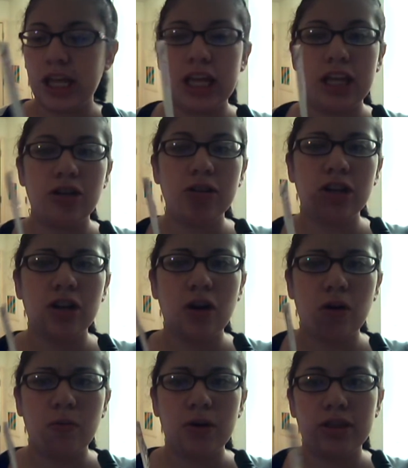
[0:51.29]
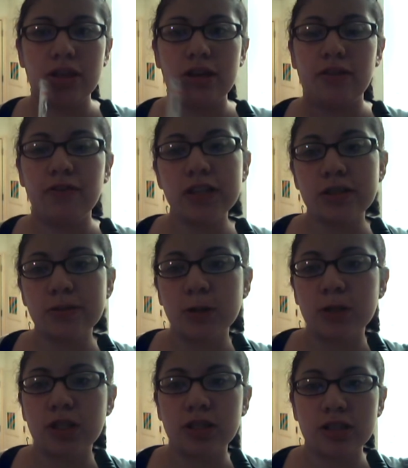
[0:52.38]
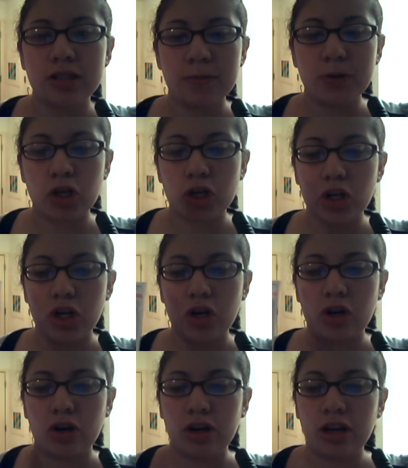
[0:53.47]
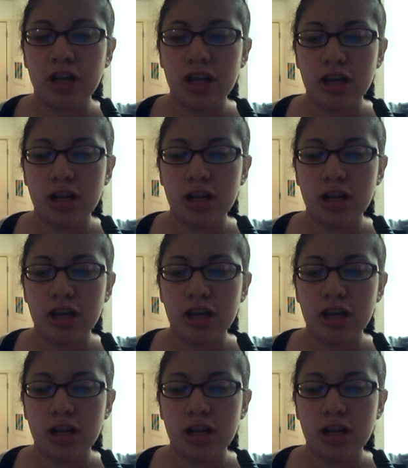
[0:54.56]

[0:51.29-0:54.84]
and you can go with an invisible zipper or